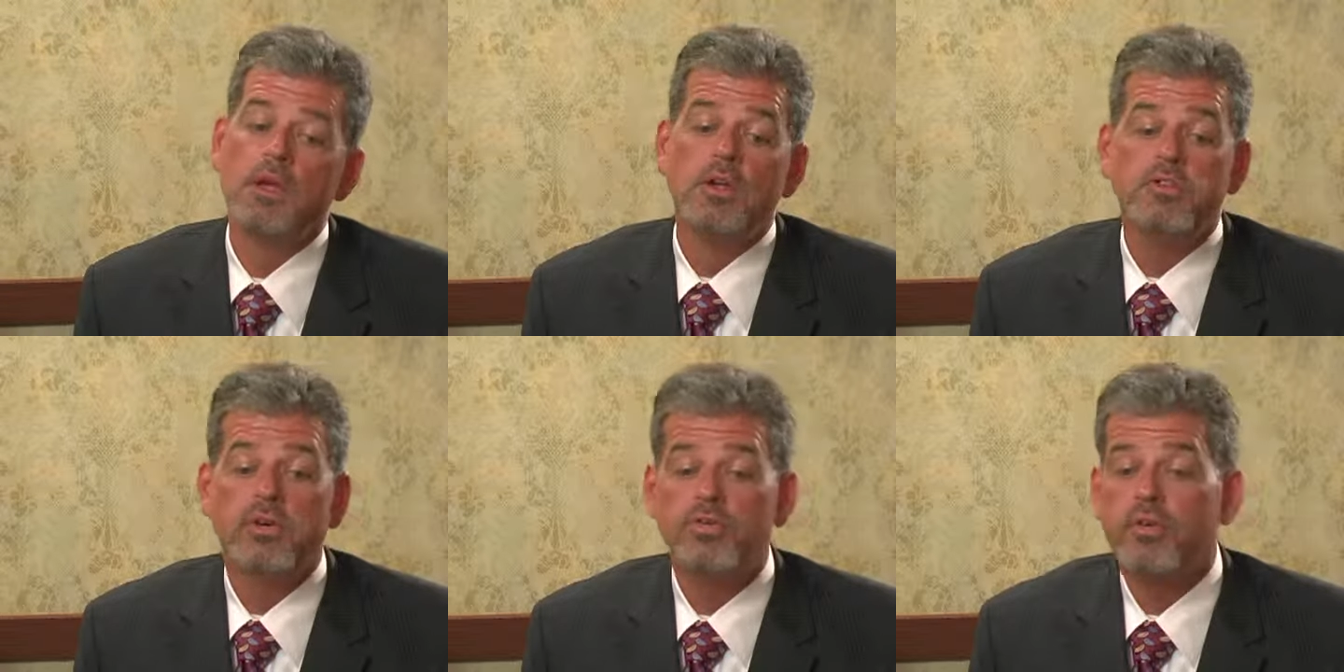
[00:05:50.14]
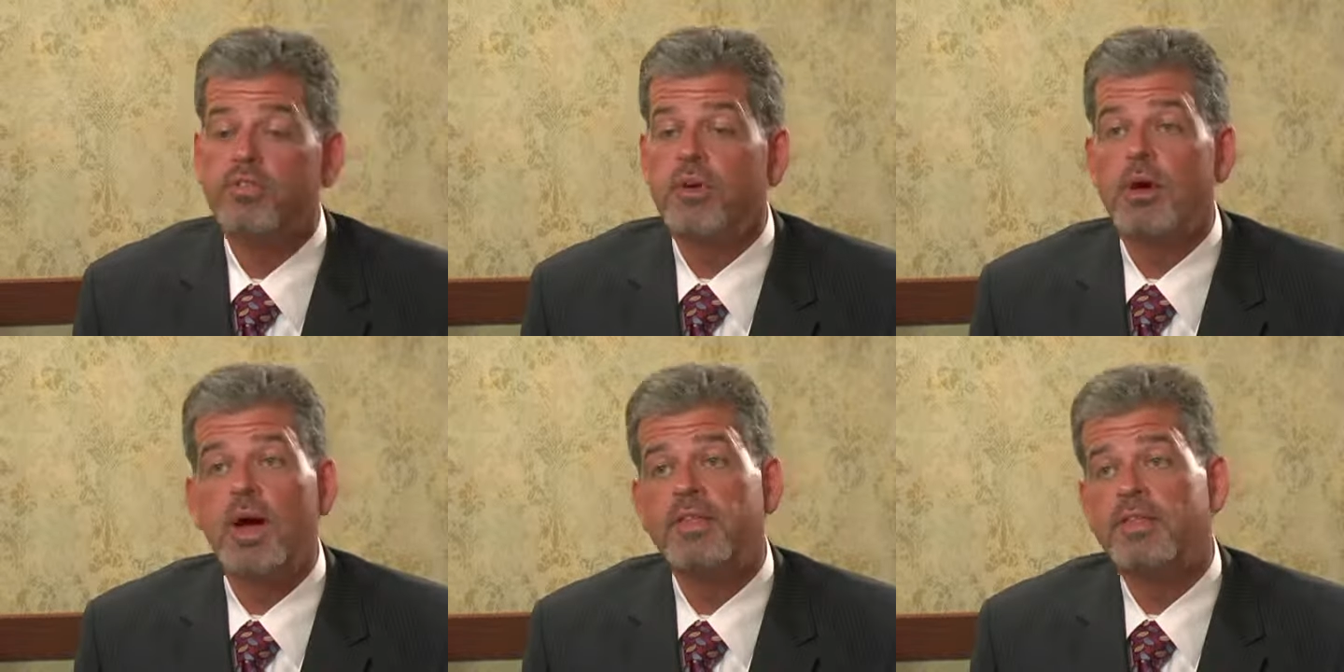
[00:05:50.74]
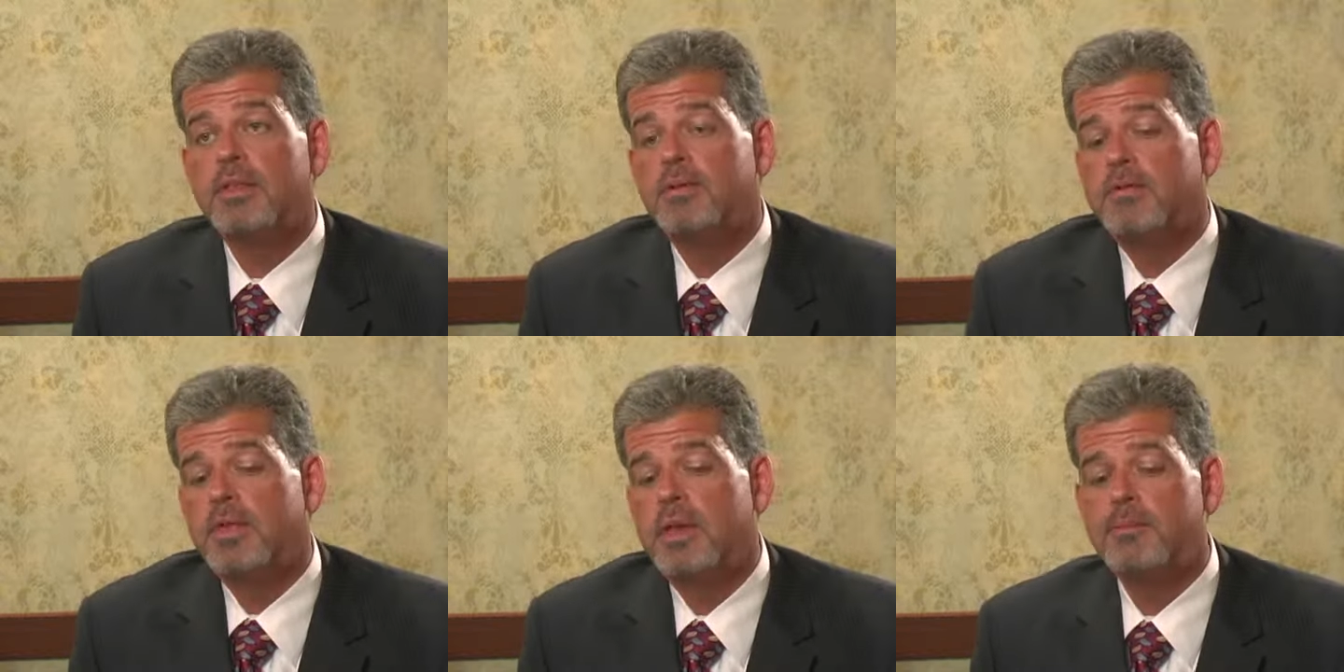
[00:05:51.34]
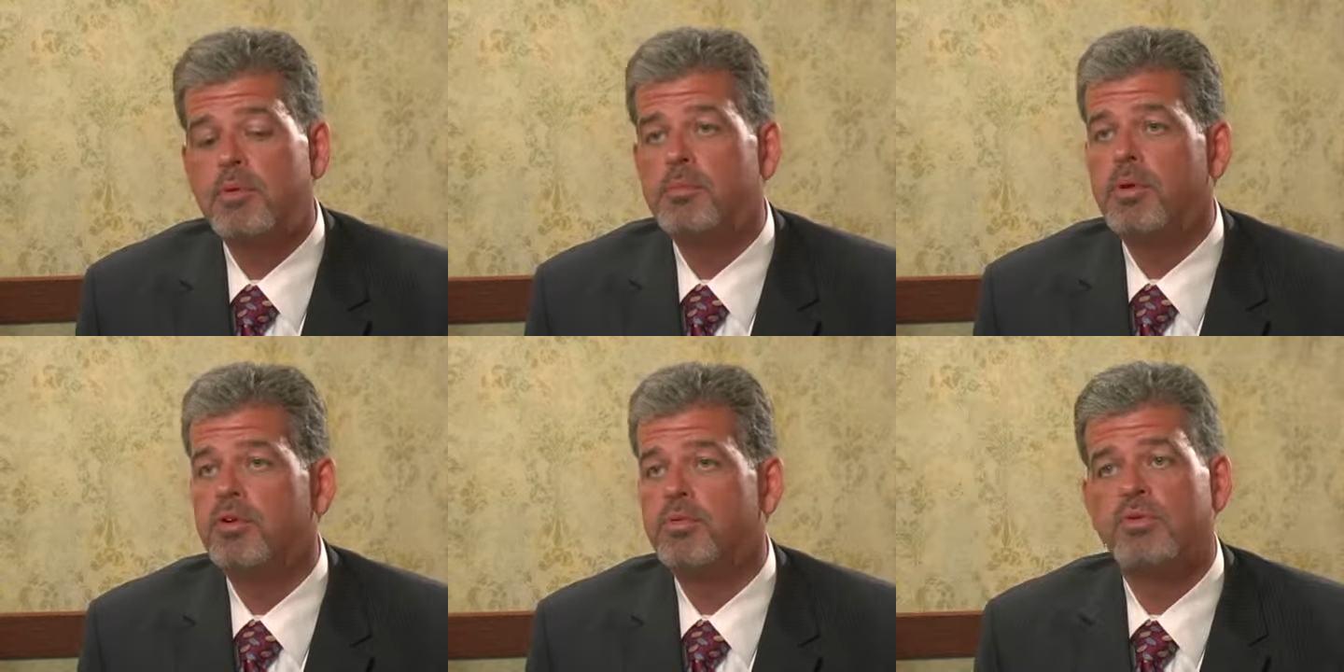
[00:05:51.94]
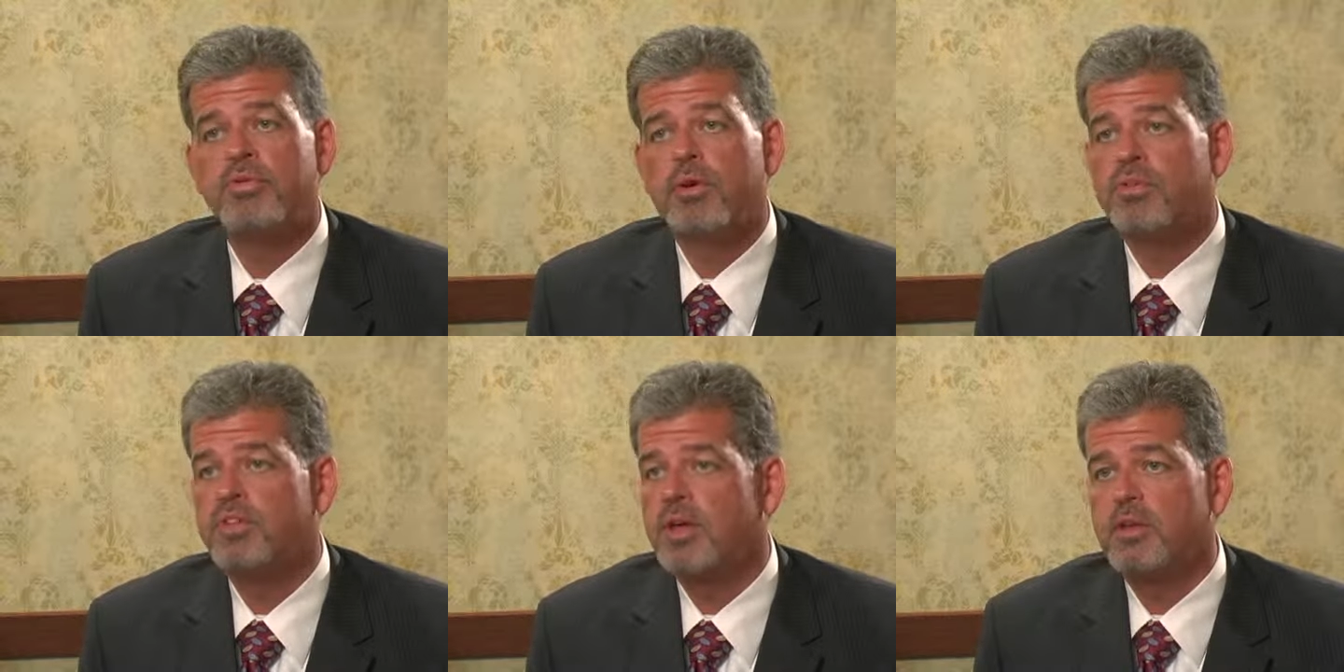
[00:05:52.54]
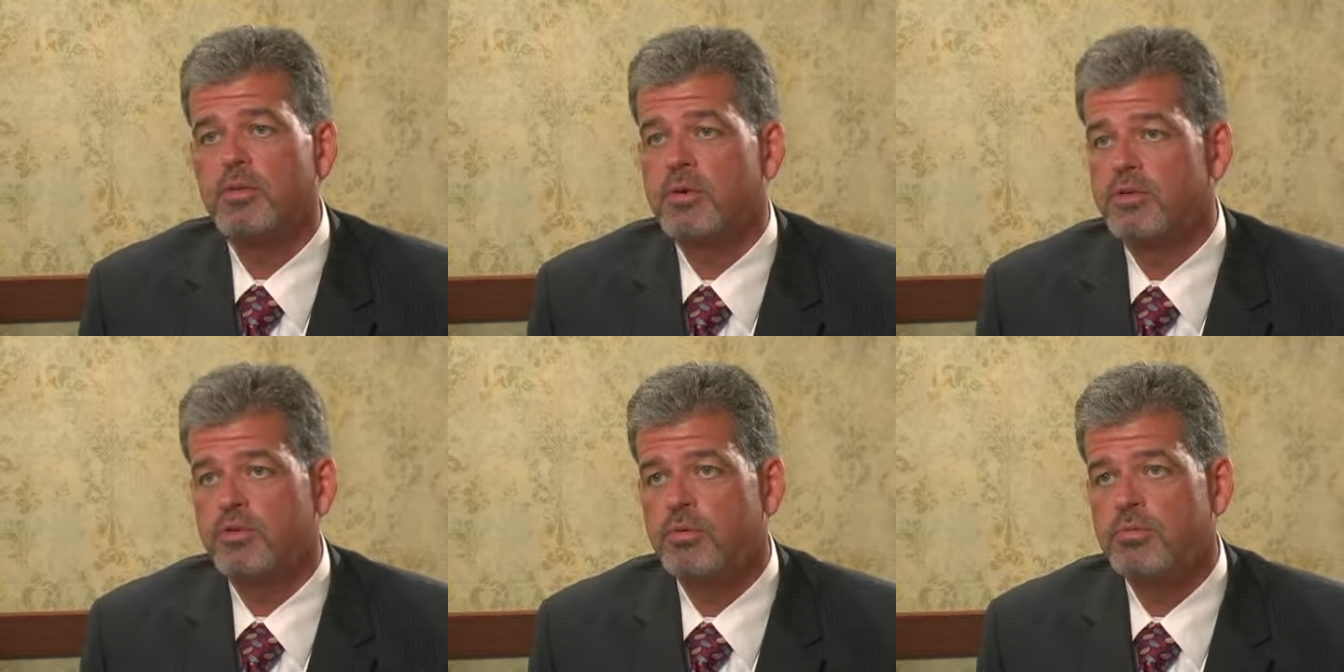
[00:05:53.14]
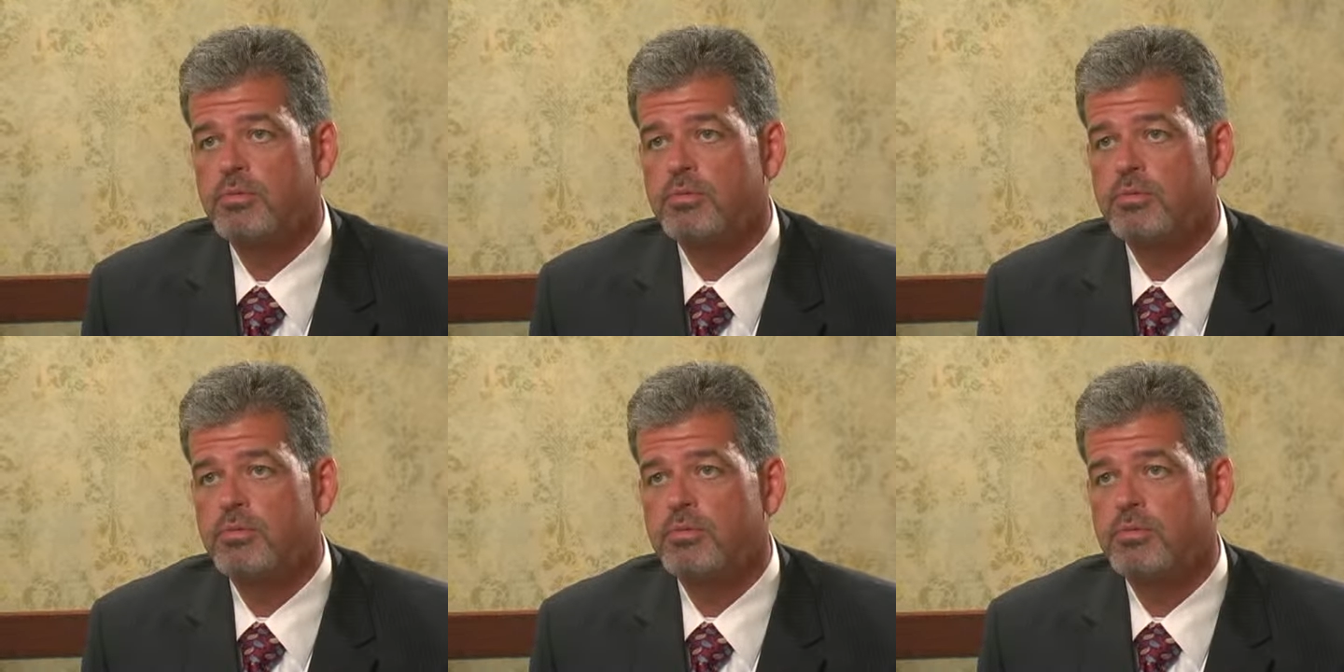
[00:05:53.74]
Sure. First of all, I think the number one point is we're focusing on the core issue.